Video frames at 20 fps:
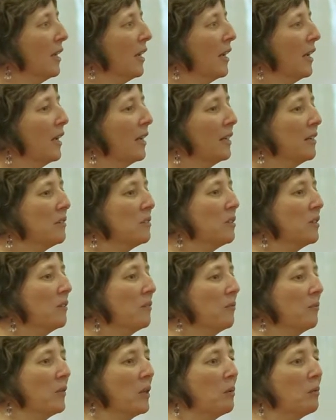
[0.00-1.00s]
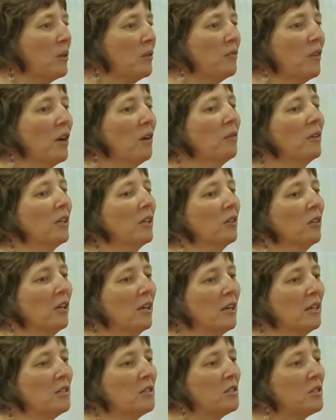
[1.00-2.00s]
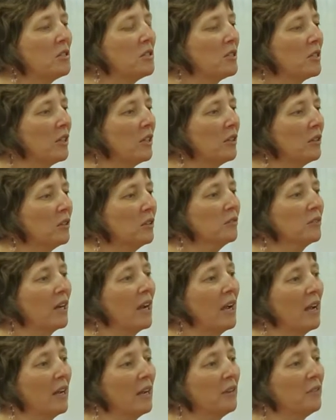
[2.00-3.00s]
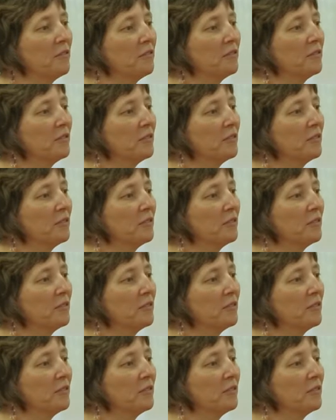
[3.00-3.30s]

And We've already lost over half